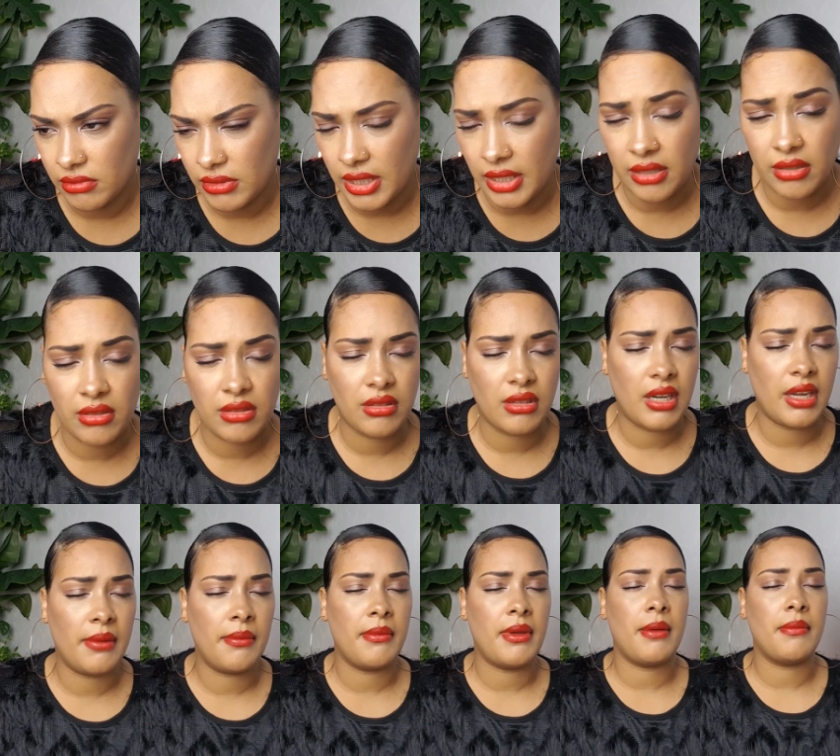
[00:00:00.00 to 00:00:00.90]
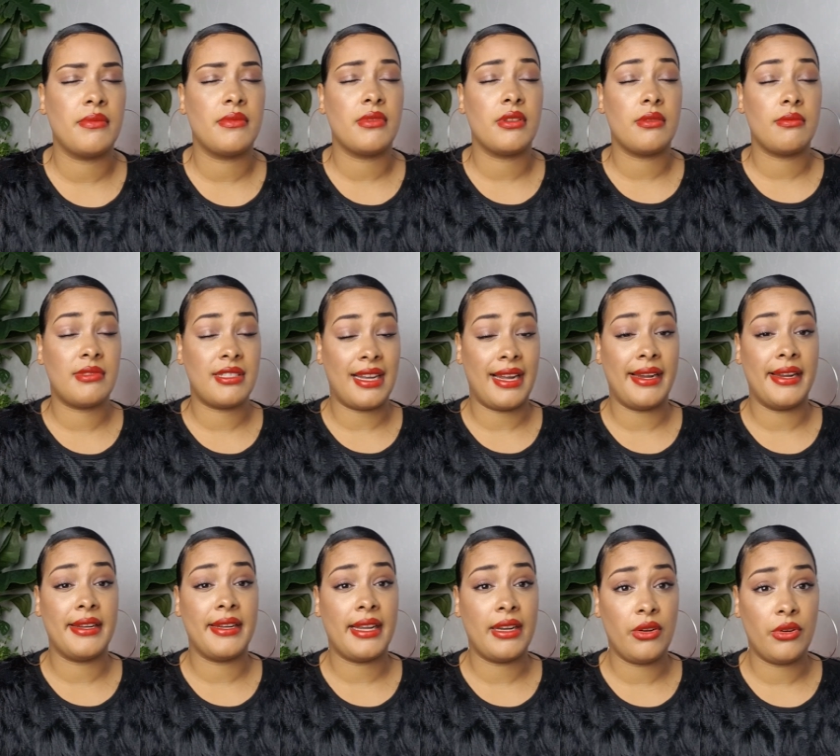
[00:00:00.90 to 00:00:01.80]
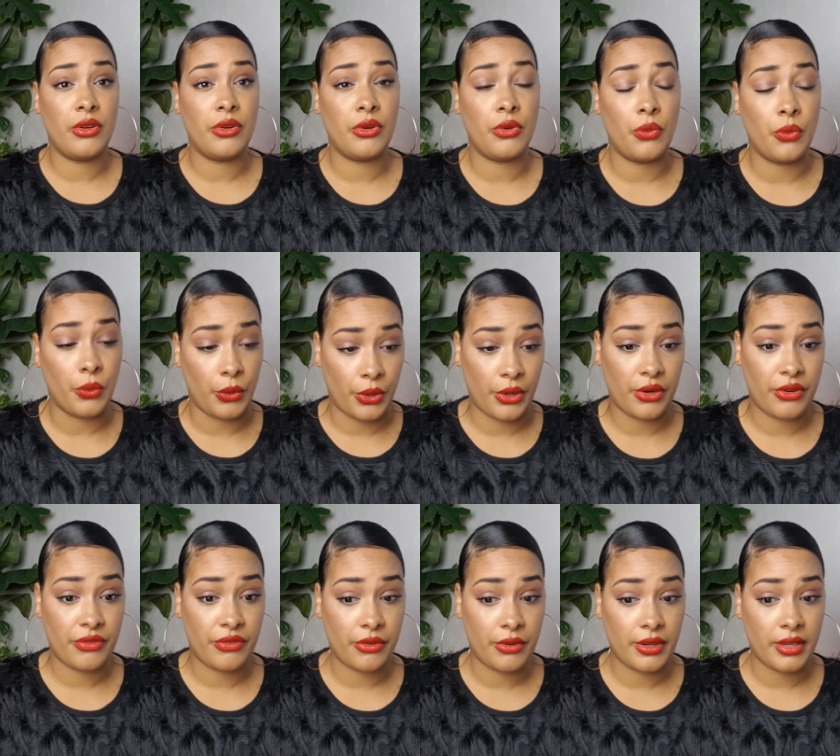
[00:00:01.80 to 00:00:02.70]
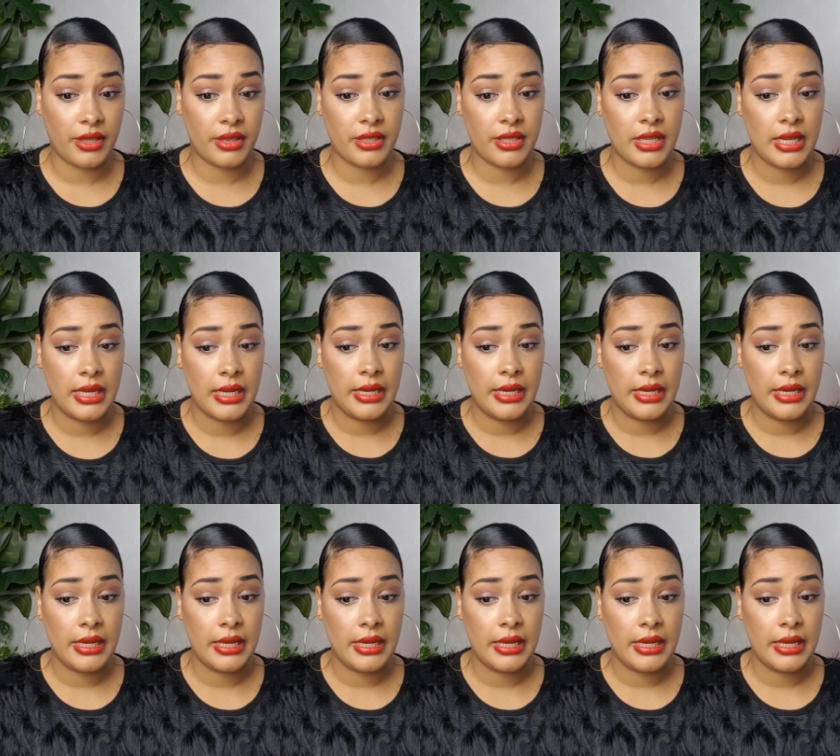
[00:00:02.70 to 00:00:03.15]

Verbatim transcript: I don't know, I'm, I'm tired. I don't know the word for it.